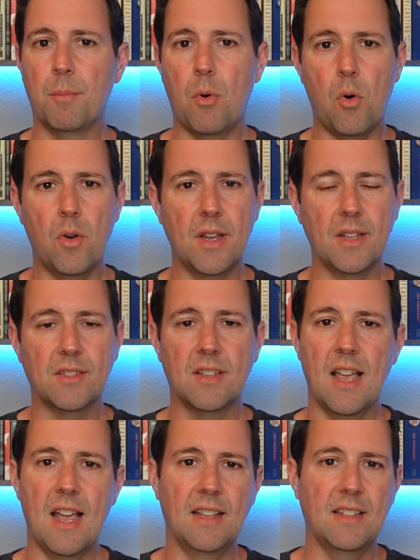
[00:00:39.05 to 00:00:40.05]

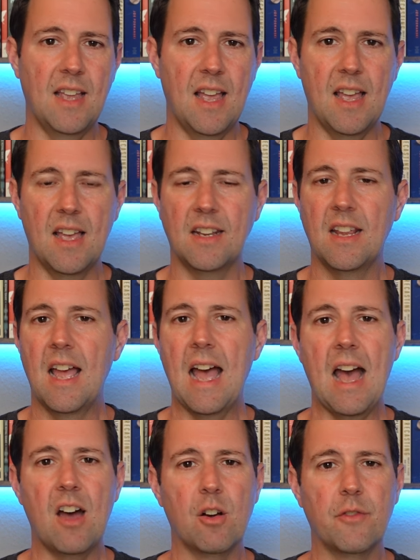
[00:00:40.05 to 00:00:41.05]
points, head to head,
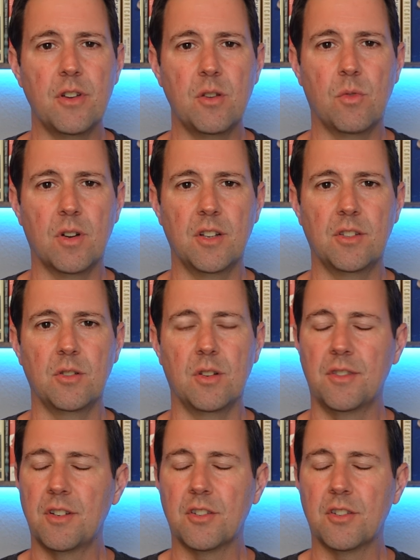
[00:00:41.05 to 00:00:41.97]
however you want to do it.